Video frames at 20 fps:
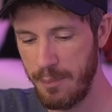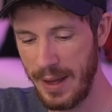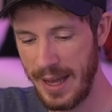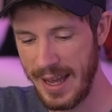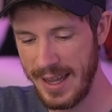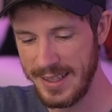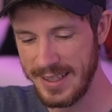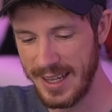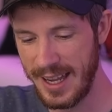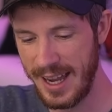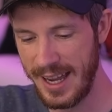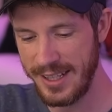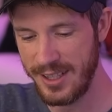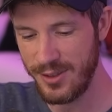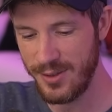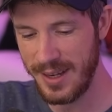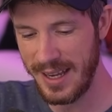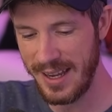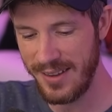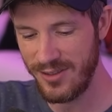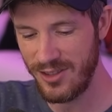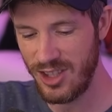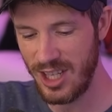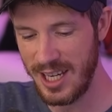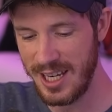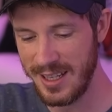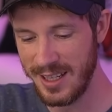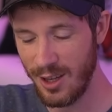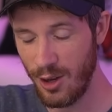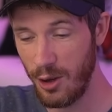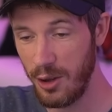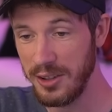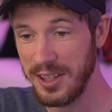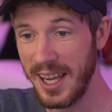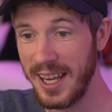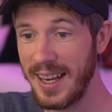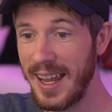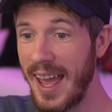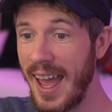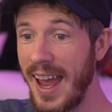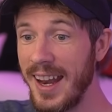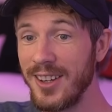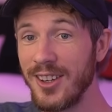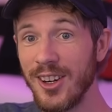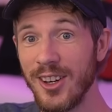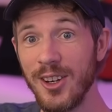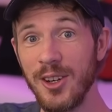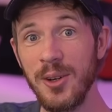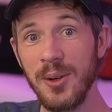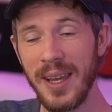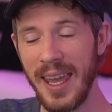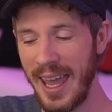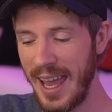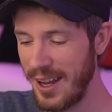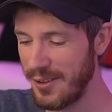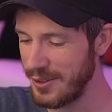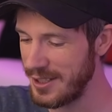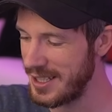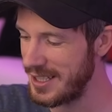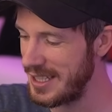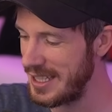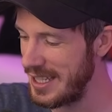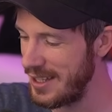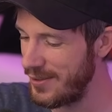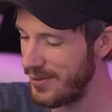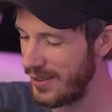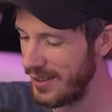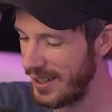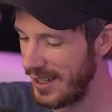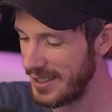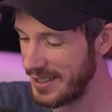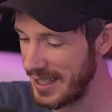But I do have Gene, Colt, and Edgar who can receive a